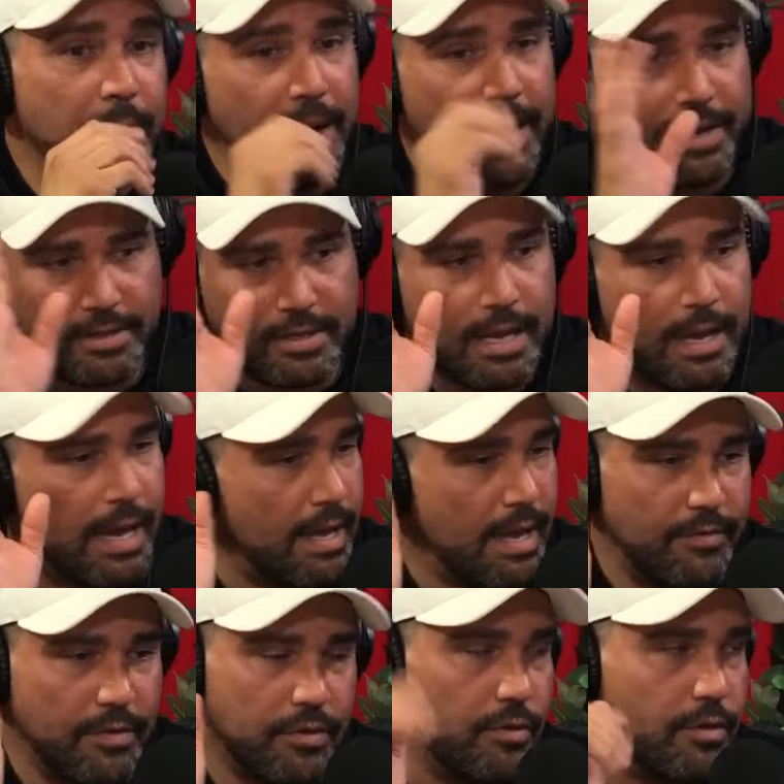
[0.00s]
I
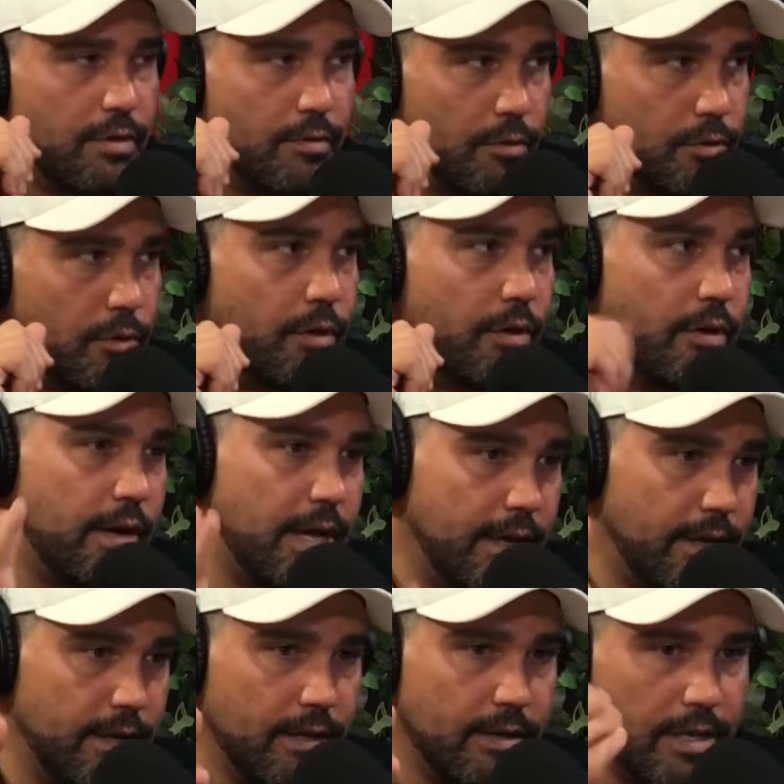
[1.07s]
have a 30-year-old daughter
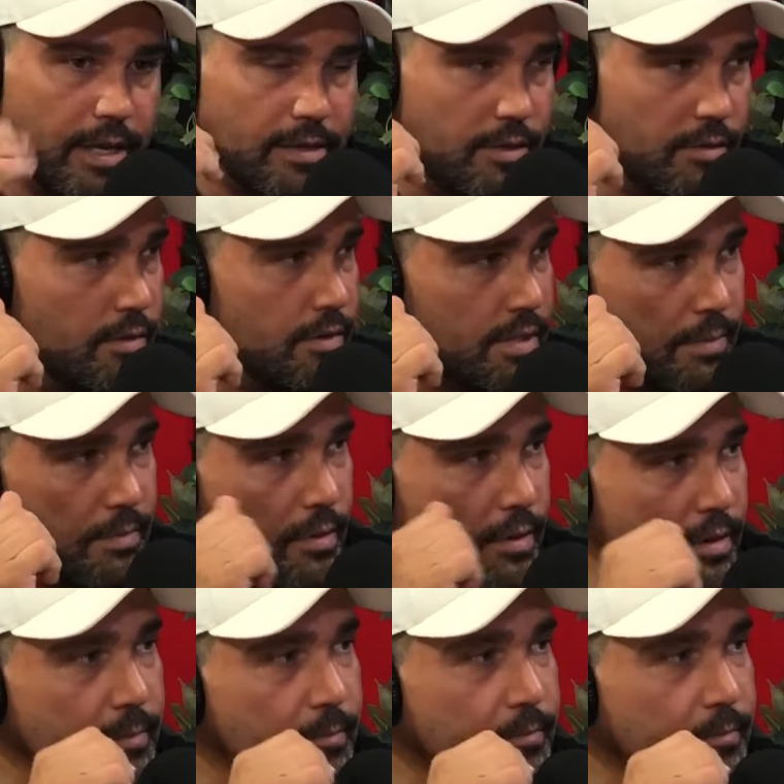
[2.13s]
and a 19-year-old stepdaughter.